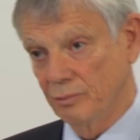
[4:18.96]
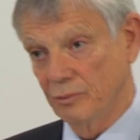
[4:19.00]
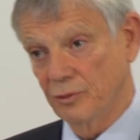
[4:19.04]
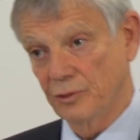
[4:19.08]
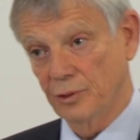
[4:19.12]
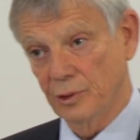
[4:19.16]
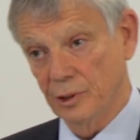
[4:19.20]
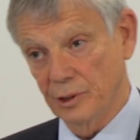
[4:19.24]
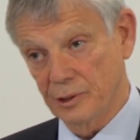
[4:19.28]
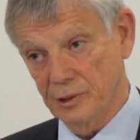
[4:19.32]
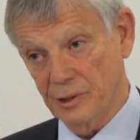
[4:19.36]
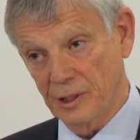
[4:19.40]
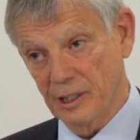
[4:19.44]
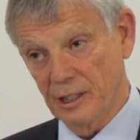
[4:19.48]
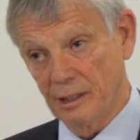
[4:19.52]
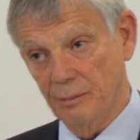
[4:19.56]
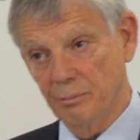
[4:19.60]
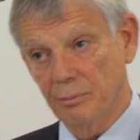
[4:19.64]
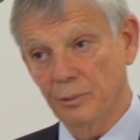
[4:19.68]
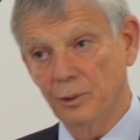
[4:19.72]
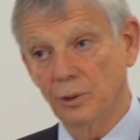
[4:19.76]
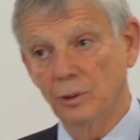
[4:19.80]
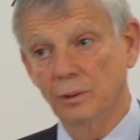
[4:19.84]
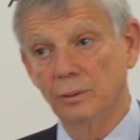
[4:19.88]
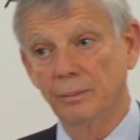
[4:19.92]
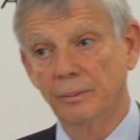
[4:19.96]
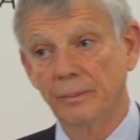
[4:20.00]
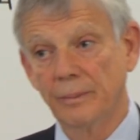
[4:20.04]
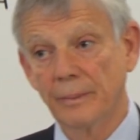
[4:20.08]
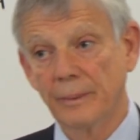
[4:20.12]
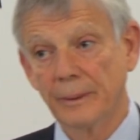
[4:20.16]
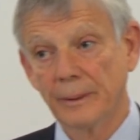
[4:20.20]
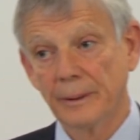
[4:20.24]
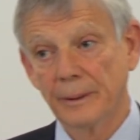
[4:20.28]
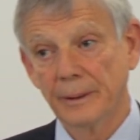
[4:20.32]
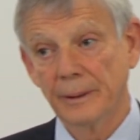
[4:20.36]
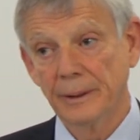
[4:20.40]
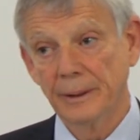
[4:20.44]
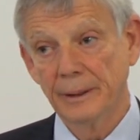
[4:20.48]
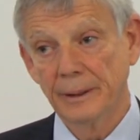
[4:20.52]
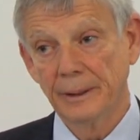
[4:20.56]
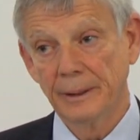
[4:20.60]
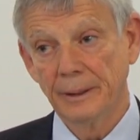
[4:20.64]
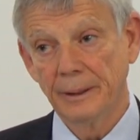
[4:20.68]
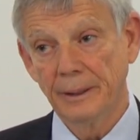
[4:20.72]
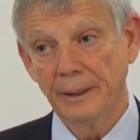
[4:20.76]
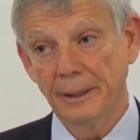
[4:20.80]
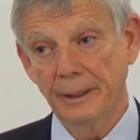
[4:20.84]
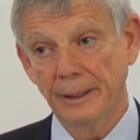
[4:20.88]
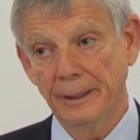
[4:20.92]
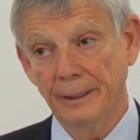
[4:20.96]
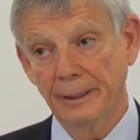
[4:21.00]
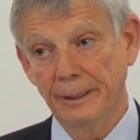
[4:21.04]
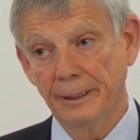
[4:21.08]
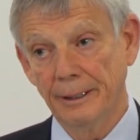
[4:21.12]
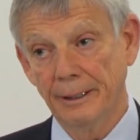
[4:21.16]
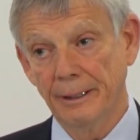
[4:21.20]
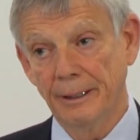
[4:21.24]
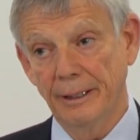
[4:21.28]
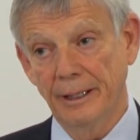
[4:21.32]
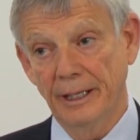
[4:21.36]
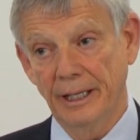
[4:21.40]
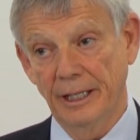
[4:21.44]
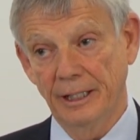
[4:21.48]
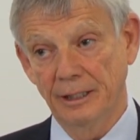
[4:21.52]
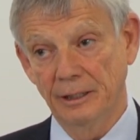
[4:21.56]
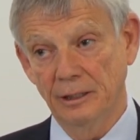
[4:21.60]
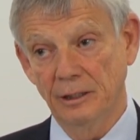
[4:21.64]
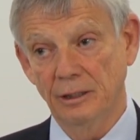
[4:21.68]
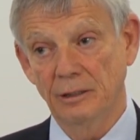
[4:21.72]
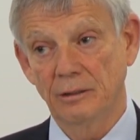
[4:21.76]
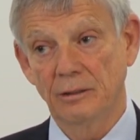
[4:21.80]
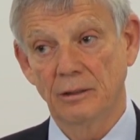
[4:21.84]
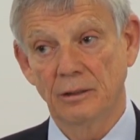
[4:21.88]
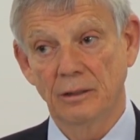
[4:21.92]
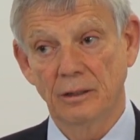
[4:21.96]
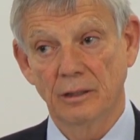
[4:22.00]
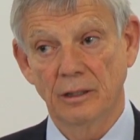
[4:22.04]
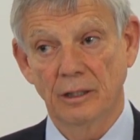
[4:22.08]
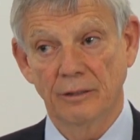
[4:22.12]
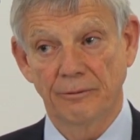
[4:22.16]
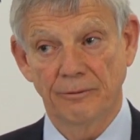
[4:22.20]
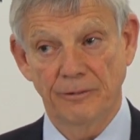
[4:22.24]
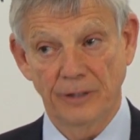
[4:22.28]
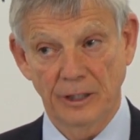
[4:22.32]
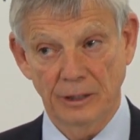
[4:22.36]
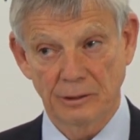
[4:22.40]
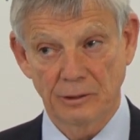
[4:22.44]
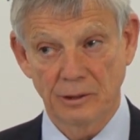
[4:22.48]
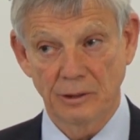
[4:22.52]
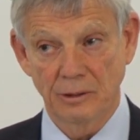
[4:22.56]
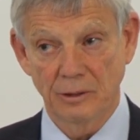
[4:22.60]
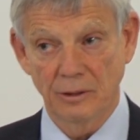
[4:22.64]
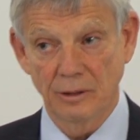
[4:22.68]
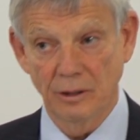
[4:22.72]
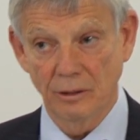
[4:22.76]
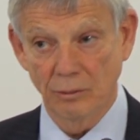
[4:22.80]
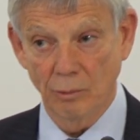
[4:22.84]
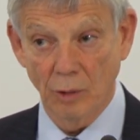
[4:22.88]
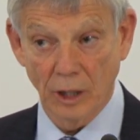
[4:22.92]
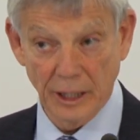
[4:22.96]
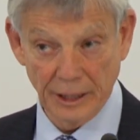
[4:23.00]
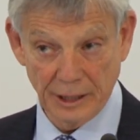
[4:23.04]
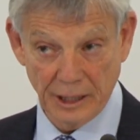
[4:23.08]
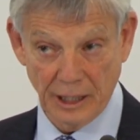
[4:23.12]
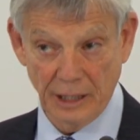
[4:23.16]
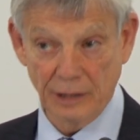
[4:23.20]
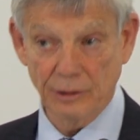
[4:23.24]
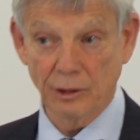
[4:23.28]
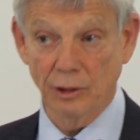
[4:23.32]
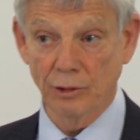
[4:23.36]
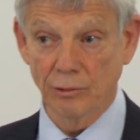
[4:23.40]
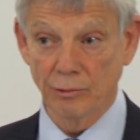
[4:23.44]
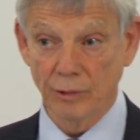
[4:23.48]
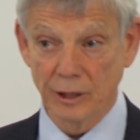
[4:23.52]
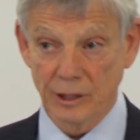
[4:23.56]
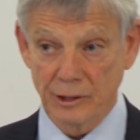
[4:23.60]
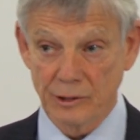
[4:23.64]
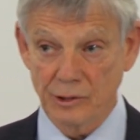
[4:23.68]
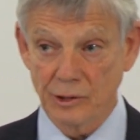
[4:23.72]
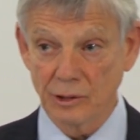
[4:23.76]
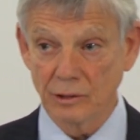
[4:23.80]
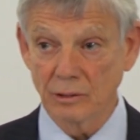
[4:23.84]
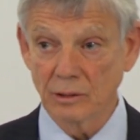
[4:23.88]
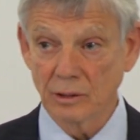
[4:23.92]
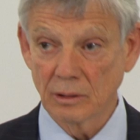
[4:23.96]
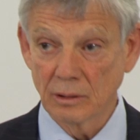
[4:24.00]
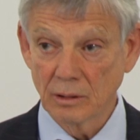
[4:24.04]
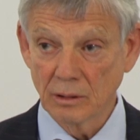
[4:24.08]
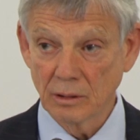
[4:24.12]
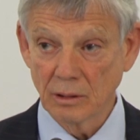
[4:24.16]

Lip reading: for example, and it affected the Waikato region